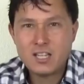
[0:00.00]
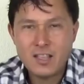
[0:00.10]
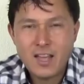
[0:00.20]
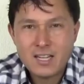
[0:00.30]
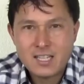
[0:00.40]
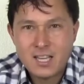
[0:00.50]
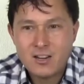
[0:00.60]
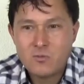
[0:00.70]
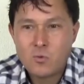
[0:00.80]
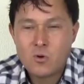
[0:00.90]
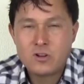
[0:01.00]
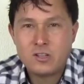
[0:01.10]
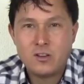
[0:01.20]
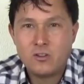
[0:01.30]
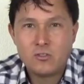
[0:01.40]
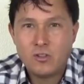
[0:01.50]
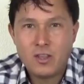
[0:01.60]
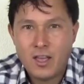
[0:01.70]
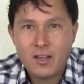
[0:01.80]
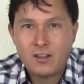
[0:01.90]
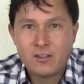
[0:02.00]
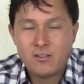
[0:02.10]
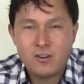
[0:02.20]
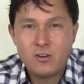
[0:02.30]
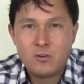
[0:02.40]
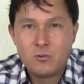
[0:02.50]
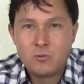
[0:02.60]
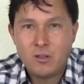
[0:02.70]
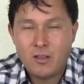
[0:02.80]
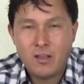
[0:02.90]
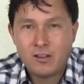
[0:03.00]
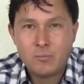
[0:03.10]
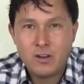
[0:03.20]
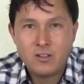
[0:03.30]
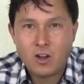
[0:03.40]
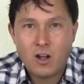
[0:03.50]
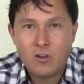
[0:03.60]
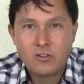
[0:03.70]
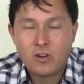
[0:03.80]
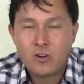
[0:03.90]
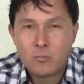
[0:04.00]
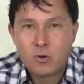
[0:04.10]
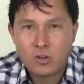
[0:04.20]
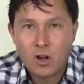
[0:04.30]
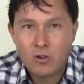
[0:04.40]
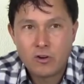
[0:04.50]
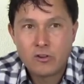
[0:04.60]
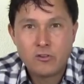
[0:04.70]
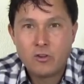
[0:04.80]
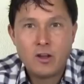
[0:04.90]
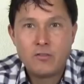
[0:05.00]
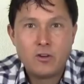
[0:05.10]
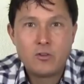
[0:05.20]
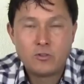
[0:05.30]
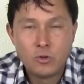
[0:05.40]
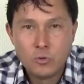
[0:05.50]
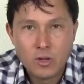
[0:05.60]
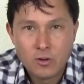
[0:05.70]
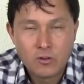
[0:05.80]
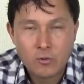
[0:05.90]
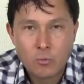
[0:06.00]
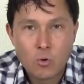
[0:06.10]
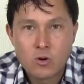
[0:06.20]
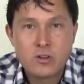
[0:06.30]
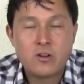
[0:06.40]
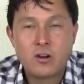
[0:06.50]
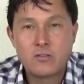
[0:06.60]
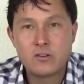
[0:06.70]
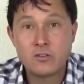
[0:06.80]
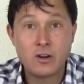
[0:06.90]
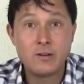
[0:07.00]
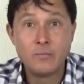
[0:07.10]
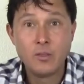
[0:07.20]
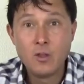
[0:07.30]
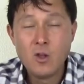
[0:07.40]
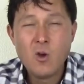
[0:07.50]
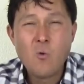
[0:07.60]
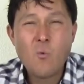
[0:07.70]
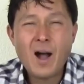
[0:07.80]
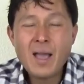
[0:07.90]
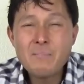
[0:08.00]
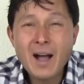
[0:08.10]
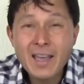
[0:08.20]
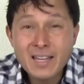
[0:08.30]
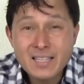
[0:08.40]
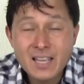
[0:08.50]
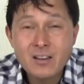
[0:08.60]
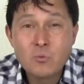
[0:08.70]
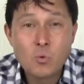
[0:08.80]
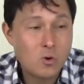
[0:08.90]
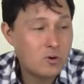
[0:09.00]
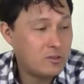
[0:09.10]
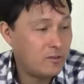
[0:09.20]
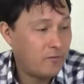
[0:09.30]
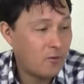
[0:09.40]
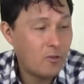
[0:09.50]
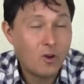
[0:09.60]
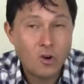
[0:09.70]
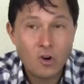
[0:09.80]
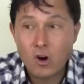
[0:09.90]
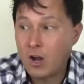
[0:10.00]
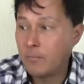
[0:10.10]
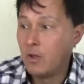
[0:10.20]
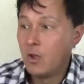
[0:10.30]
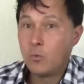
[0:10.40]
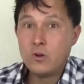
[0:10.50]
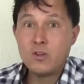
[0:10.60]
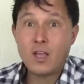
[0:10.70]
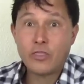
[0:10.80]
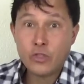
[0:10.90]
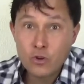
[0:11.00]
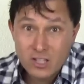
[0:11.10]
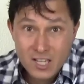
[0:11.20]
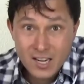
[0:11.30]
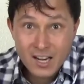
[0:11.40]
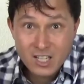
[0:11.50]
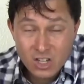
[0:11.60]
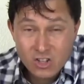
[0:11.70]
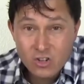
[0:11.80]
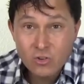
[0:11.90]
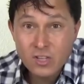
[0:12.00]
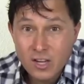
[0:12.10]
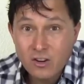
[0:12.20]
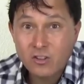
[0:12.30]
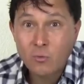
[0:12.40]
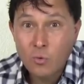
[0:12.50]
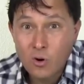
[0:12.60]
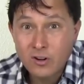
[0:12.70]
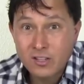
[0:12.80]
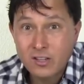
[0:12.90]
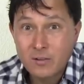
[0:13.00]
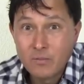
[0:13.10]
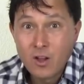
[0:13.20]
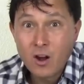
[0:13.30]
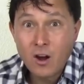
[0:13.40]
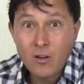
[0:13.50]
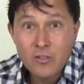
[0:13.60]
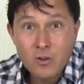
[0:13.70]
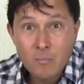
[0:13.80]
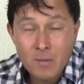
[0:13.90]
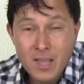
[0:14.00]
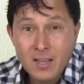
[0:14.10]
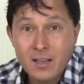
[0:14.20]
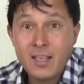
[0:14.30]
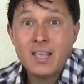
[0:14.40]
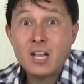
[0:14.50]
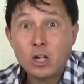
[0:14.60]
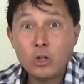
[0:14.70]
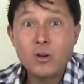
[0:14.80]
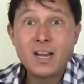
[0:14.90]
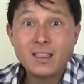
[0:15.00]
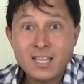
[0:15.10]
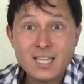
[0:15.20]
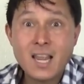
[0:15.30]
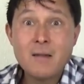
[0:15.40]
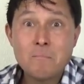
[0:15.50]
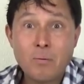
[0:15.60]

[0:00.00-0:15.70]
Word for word: to say that extended warranty, you know, it's only X, you know, X many dollars, $100 more, and you'll have another 2 years of warranty coverage, right? Why buy an extended warranty for the Hurom when you get 13 additional years of warranty on the Omega included at the same